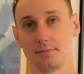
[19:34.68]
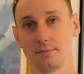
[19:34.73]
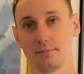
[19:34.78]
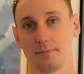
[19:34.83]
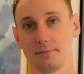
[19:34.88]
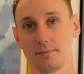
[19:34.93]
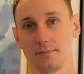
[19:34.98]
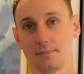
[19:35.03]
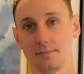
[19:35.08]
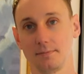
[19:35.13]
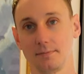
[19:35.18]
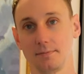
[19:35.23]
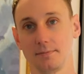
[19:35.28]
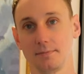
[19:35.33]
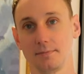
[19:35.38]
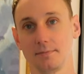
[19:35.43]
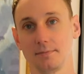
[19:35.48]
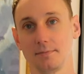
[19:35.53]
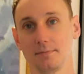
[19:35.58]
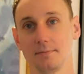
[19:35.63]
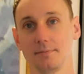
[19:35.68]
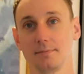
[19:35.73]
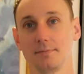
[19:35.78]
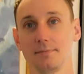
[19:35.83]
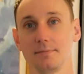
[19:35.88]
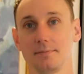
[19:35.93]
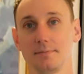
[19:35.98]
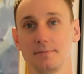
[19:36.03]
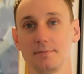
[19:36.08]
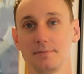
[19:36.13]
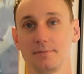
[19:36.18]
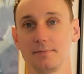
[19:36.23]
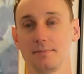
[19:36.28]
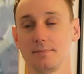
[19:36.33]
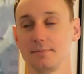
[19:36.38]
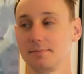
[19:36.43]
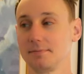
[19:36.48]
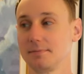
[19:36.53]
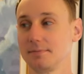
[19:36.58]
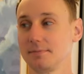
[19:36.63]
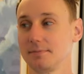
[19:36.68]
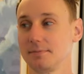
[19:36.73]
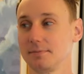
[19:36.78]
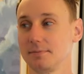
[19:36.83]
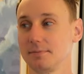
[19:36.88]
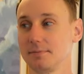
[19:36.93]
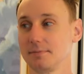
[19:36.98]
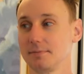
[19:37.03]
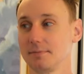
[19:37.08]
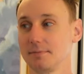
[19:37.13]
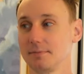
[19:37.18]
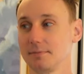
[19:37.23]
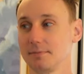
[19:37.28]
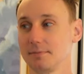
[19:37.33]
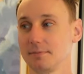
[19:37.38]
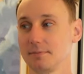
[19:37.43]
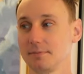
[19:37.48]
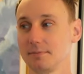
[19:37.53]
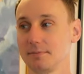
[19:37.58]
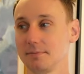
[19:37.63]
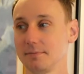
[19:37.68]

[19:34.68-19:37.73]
(silent)